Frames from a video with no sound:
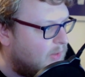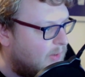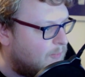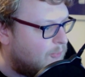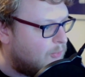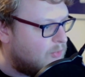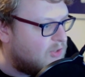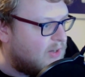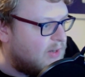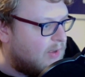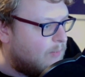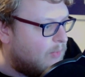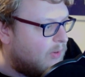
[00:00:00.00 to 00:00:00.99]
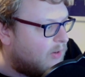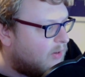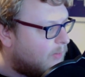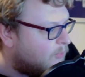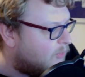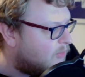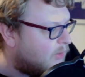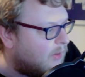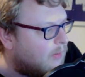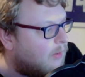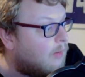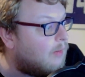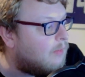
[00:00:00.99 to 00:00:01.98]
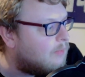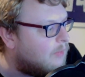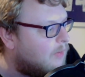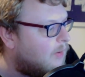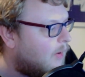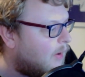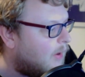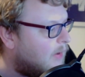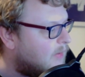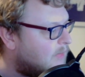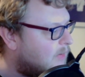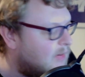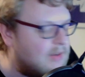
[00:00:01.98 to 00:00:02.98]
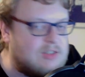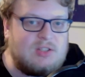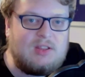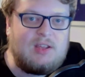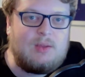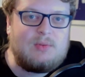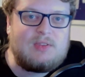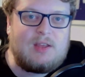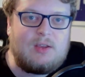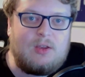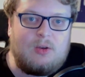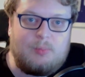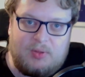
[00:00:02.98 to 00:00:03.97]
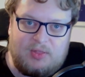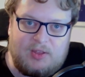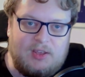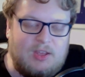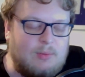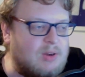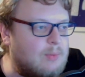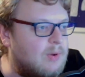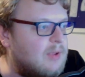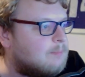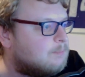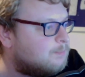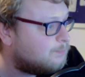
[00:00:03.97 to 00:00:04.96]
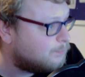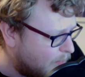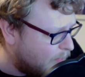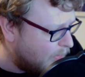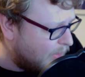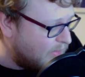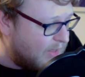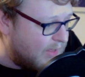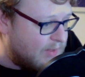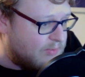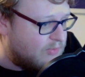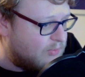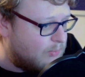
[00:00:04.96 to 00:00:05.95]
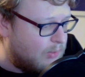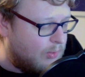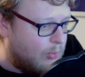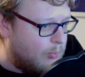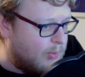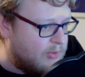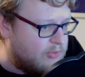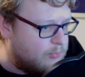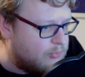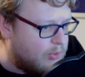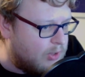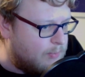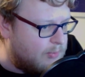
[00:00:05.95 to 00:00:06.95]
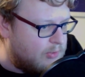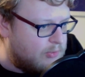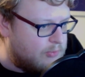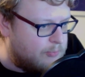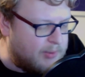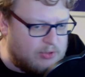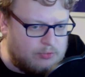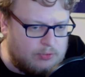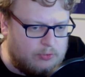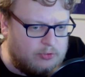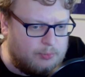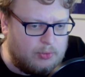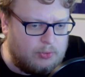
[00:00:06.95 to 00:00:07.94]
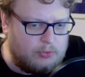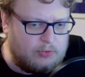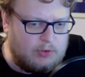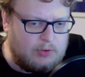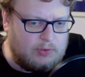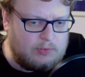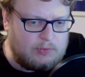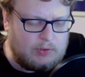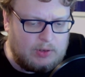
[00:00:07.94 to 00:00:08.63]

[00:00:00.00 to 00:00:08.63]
M4J network, and I'm just like, I didn't actually think it was that good, but thank you anyway. And yeah, just all my subscribers, Patreon supporters,